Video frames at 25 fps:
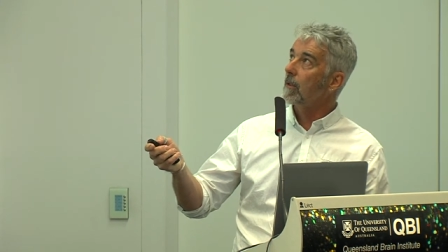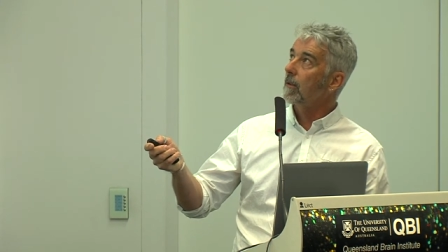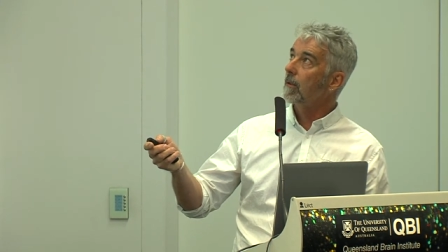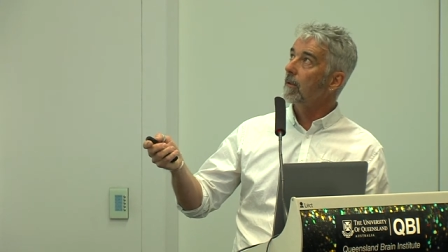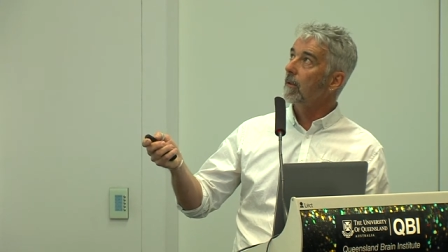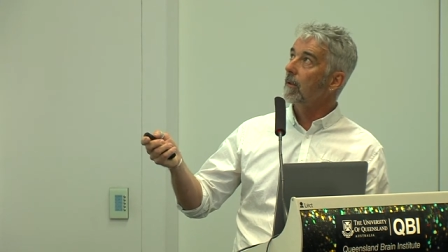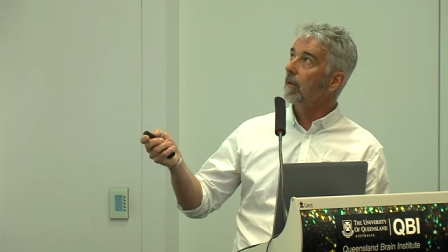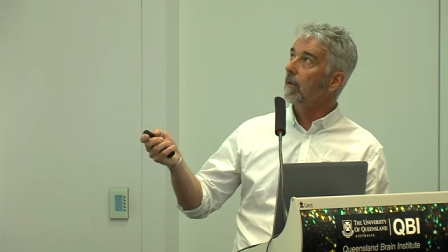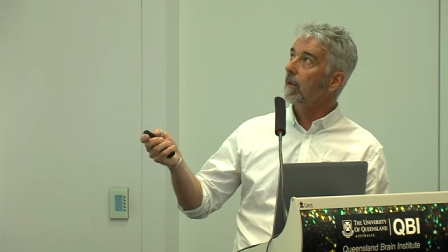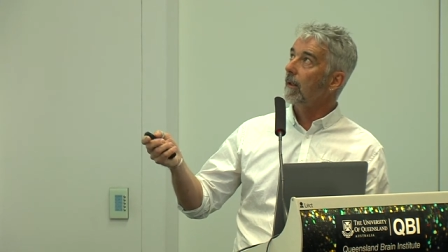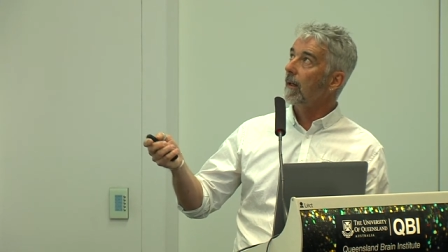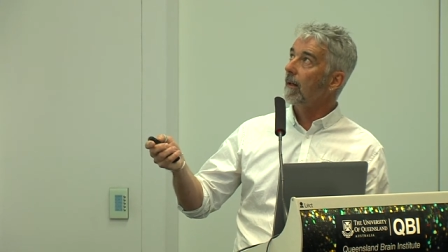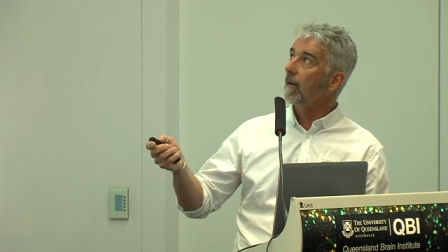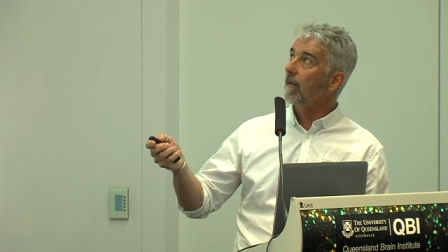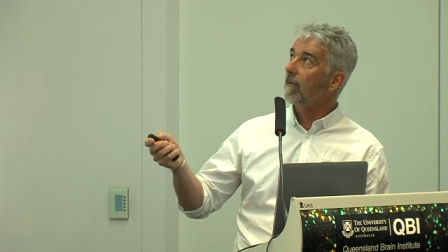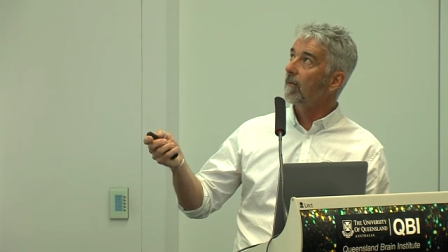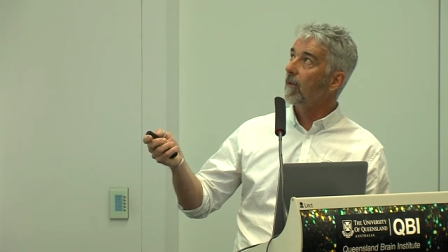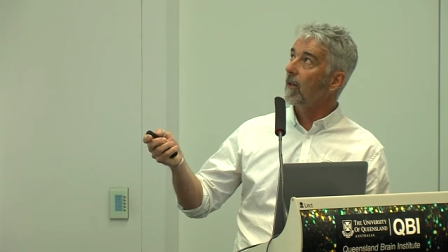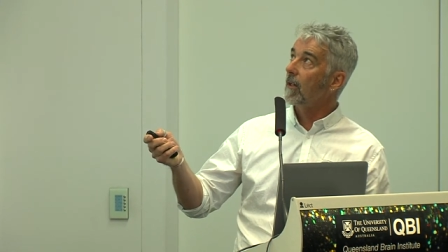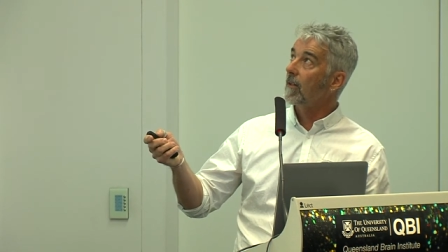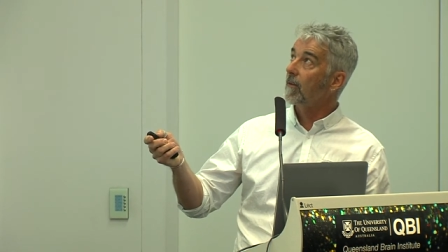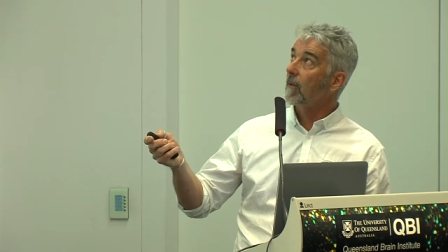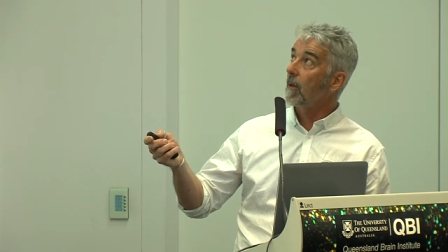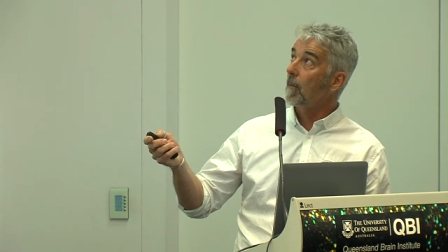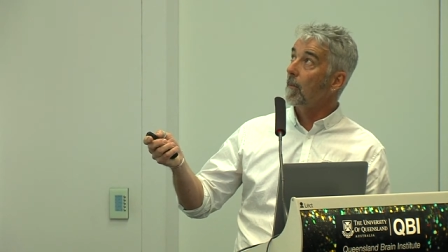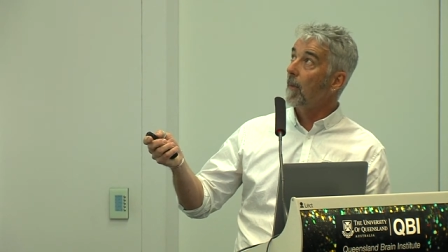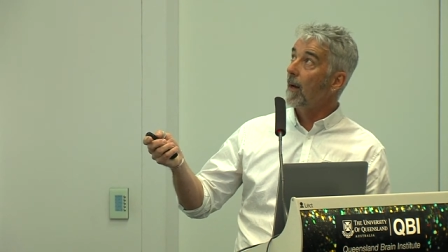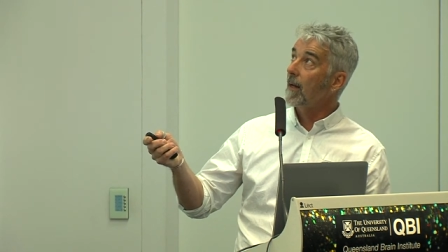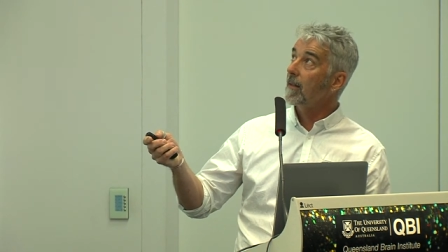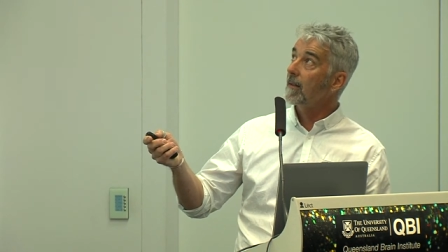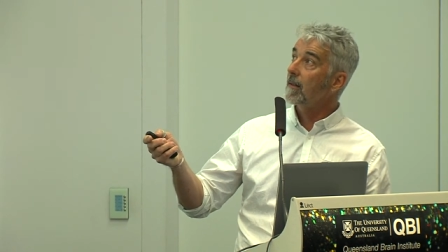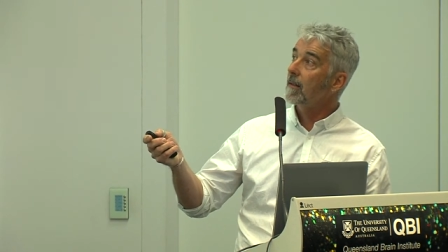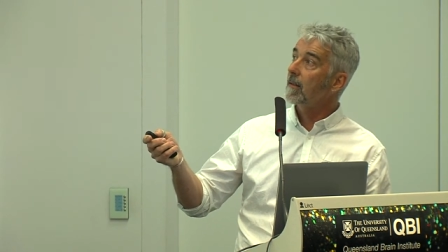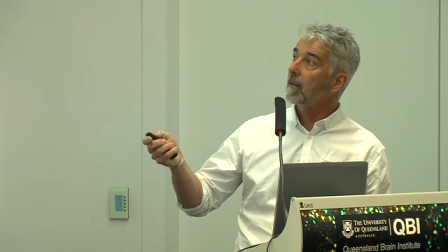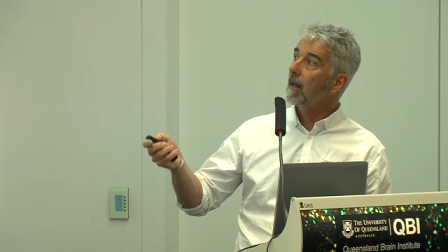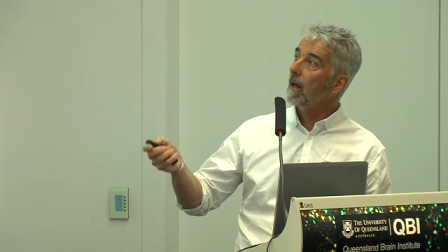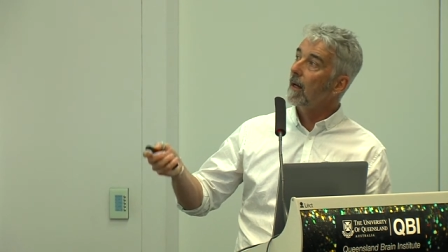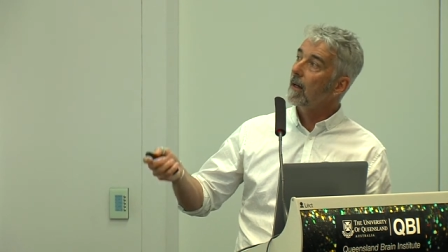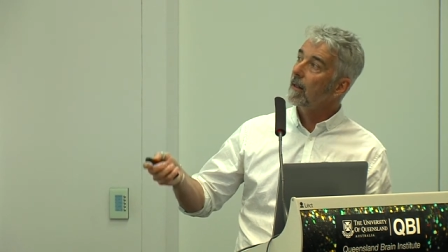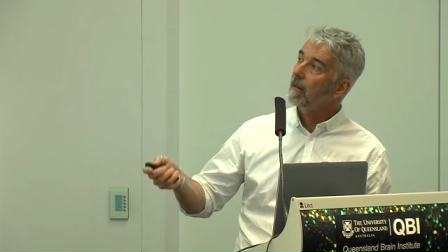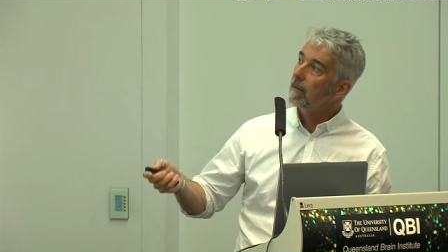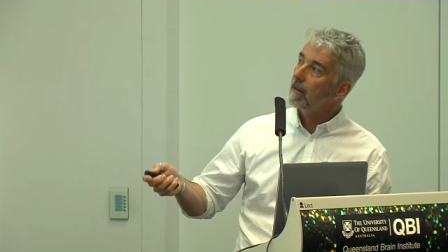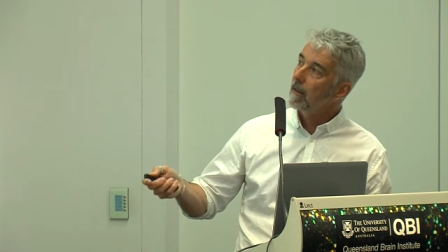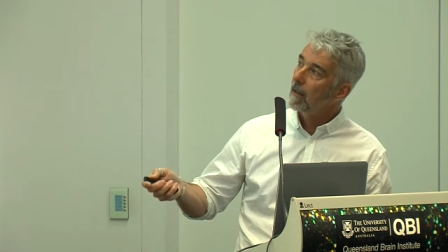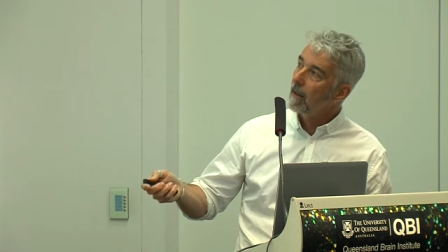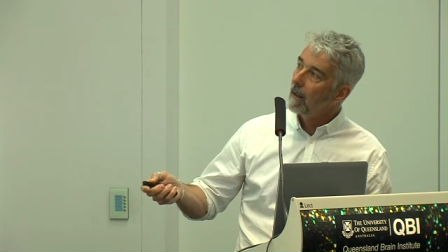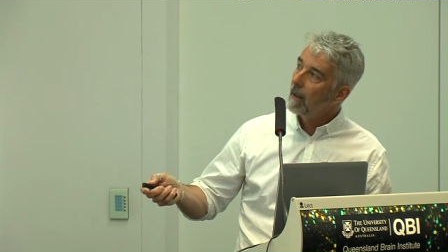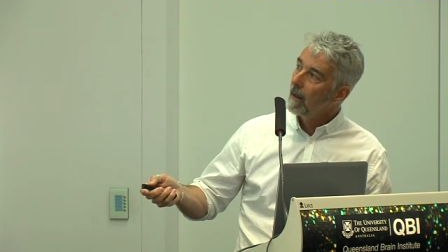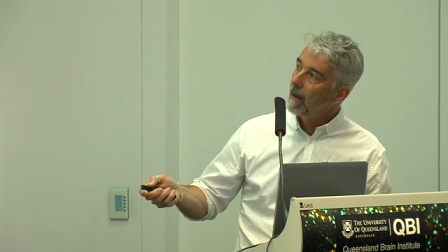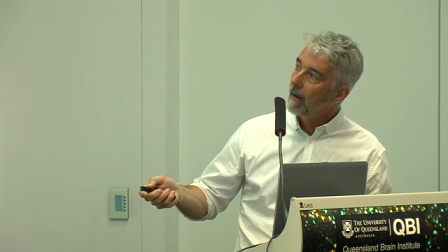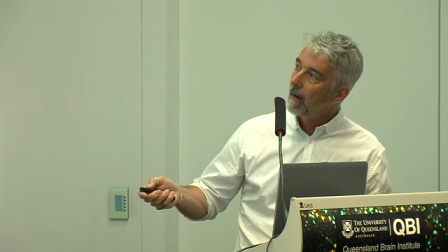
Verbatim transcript: to organophosphate pesticides.